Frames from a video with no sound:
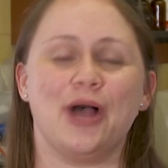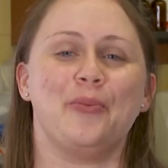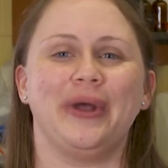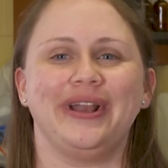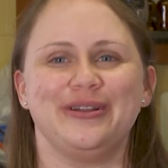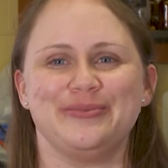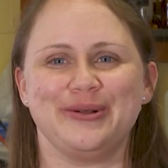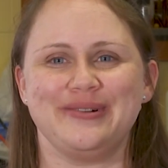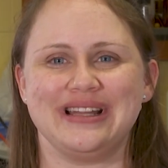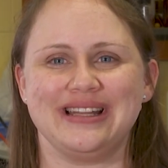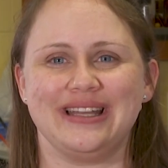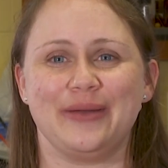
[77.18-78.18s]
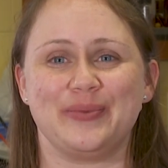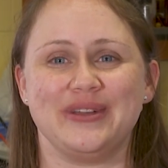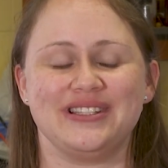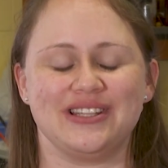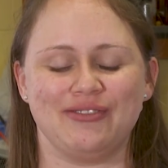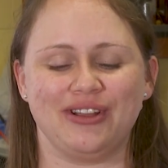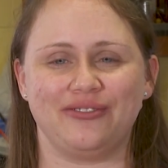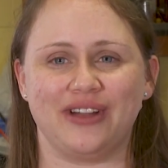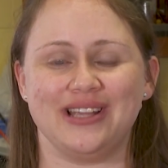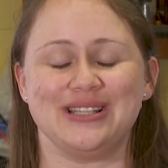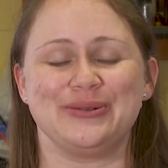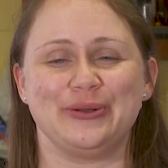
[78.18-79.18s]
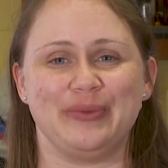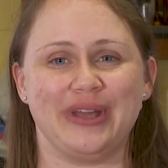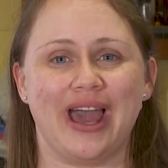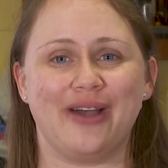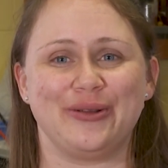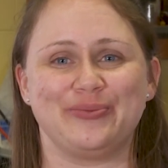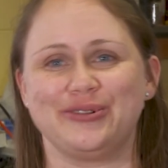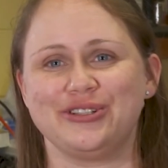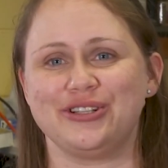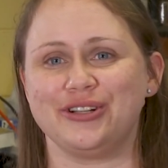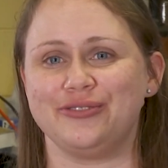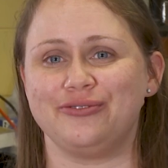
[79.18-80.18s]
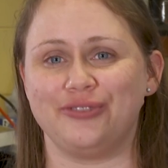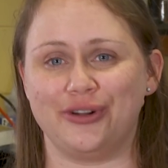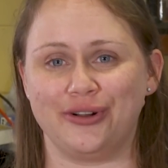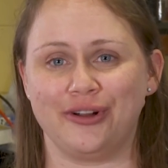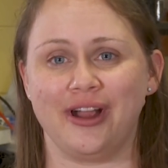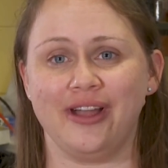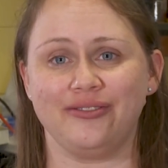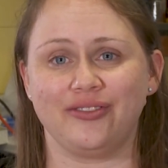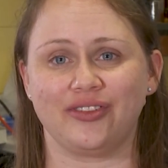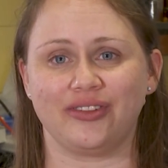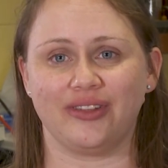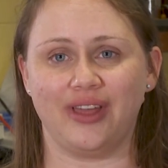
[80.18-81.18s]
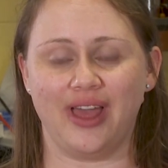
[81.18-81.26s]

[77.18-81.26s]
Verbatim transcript: My number one piece of advice would be how to preserve photographs.